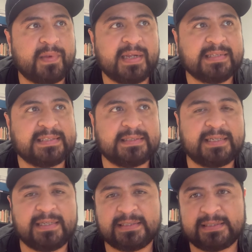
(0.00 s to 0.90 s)

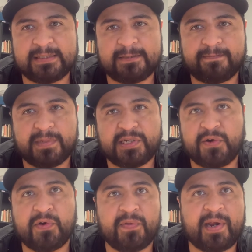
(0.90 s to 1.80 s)
it's
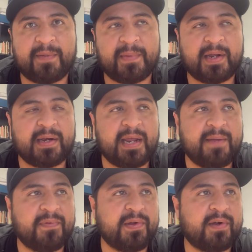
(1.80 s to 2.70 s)
material that I'm not
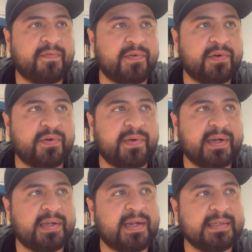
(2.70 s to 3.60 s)
able to cover
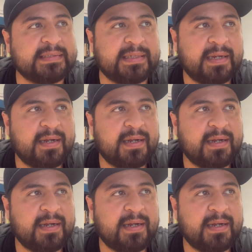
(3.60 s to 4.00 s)
during class.